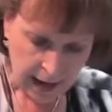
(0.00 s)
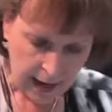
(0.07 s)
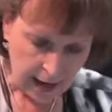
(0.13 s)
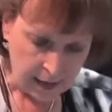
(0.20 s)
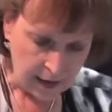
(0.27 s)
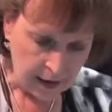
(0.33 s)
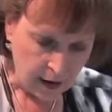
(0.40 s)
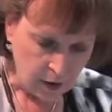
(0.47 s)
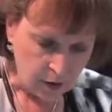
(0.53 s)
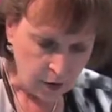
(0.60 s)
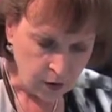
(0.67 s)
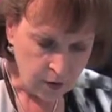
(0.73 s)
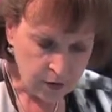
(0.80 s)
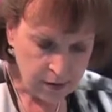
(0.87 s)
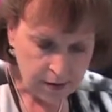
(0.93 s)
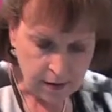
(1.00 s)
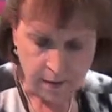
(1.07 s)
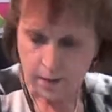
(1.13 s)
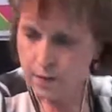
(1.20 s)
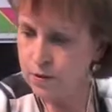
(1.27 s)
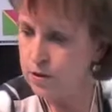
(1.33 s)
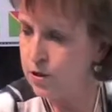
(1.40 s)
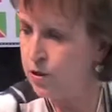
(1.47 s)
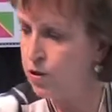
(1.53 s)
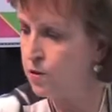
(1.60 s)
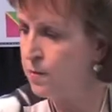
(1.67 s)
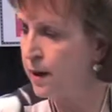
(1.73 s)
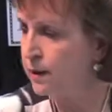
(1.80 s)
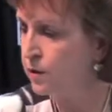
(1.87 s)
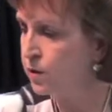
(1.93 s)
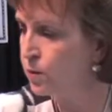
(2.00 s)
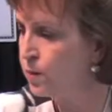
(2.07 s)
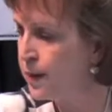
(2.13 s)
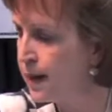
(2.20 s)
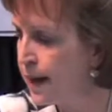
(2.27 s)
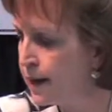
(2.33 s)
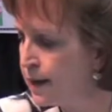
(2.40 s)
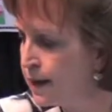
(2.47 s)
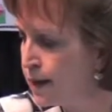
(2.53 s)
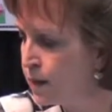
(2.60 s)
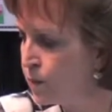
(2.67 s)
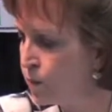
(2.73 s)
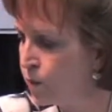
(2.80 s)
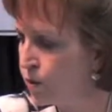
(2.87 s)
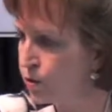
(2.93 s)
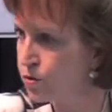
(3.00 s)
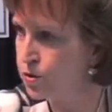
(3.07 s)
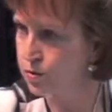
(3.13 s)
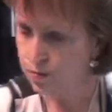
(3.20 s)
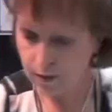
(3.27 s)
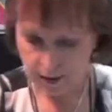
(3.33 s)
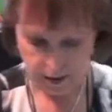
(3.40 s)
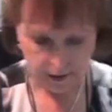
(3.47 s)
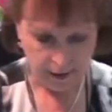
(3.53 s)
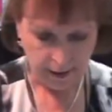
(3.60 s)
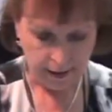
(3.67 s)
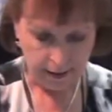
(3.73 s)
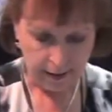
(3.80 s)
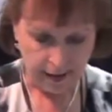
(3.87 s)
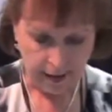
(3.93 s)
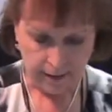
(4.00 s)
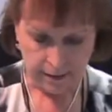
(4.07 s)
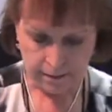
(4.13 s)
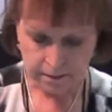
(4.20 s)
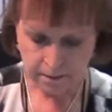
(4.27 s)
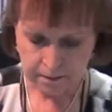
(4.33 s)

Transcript: and then I'll use them to do my little piano keyboarders with, like that.